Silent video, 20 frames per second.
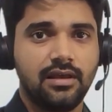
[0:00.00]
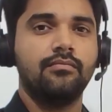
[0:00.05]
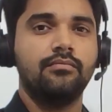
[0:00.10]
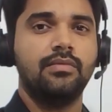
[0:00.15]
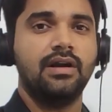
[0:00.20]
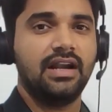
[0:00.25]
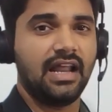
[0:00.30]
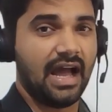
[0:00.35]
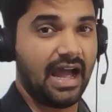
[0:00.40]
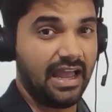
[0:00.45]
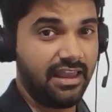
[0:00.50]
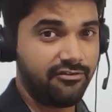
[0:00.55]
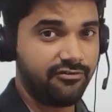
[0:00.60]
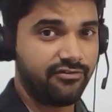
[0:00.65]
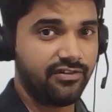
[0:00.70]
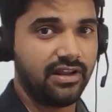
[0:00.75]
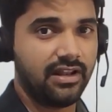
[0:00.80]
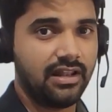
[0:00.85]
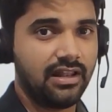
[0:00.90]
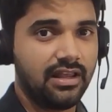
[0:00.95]
but I
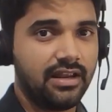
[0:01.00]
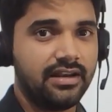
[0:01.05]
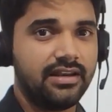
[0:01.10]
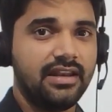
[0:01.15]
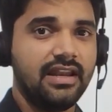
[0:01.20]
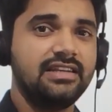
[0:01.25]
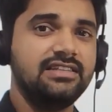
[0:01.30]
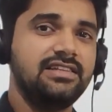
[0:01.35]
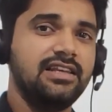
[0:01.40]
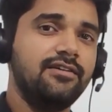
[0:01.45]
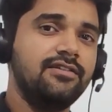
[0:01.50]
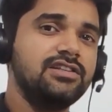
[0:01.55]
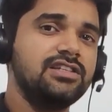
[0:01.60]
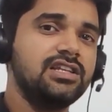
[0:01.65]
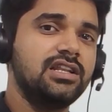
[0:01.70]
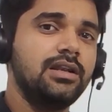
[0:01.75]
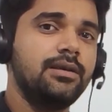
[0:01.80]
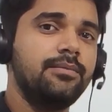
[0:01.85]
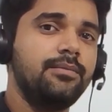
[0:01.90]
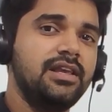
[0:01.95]
feel that
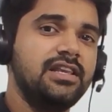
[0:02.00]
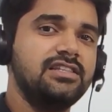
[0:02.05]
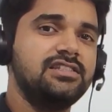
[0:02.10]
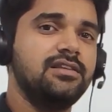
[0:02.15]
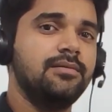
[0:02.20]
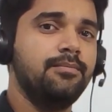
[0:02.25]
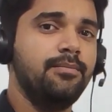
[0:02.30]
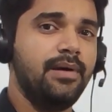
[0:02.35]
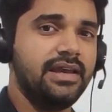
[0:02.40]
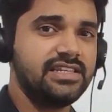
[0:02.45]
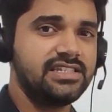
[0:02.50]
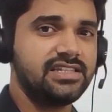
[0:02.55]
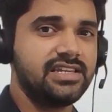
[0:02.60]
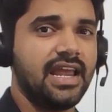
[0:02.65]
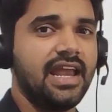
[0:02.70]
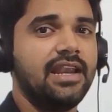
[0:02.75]
JavaScript is the best